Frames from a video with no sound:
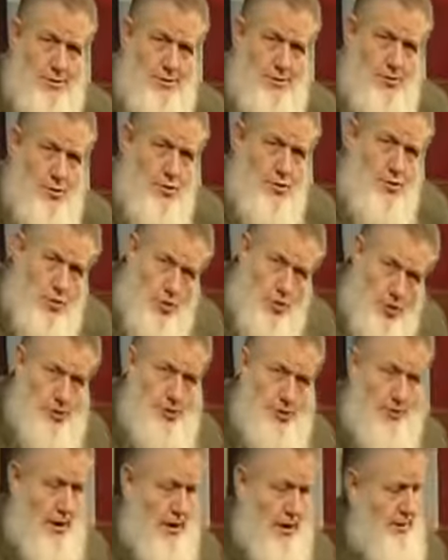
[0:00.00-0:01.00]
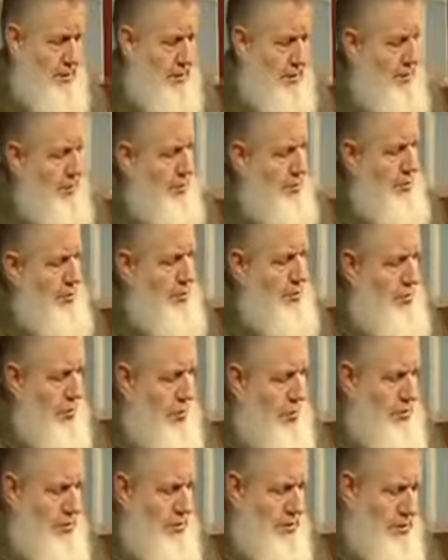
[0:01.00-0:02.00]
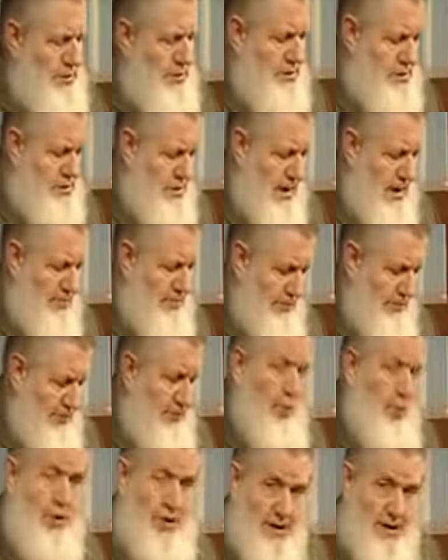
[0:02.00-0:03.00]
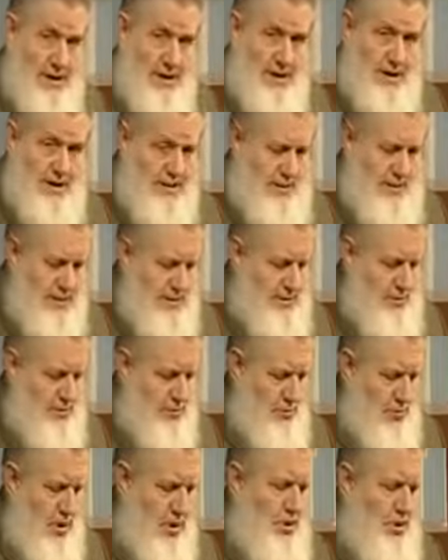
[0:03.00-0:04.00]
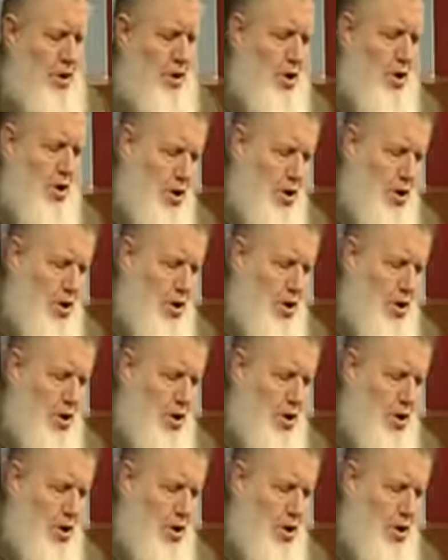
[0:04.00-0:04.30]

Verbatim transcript: Surah al And when you go to this chapter 49 in the Quran,